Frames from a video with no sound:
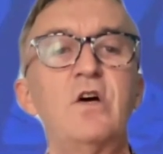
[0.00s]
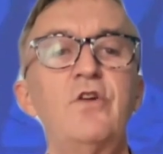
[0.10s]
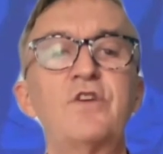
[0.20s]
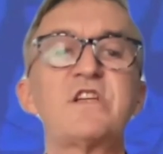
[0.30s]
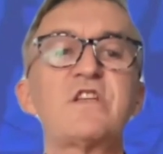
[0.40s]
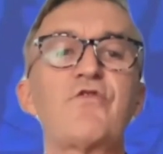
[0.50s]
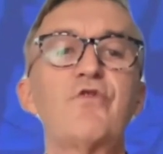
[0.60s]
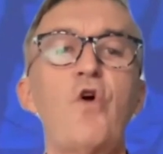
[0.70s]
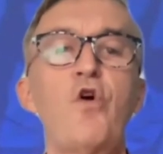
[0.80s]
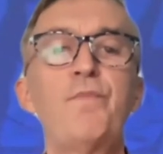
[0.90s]
not just
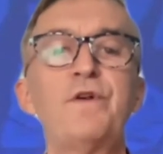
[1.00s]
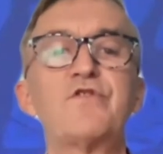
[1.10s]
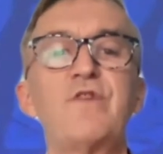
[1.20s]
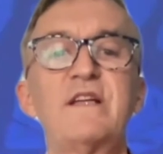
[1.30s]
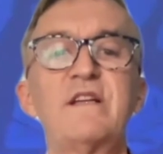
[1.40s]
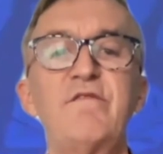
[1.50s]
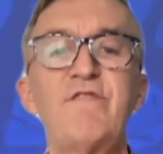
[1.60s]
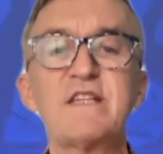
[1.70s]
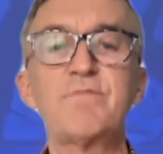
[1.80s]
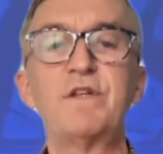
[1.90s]
through open trade and
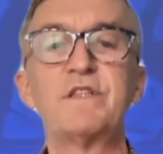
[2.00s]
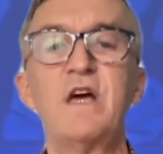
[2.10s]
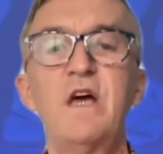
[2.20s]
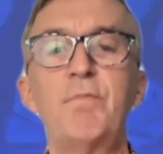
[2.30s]
investment,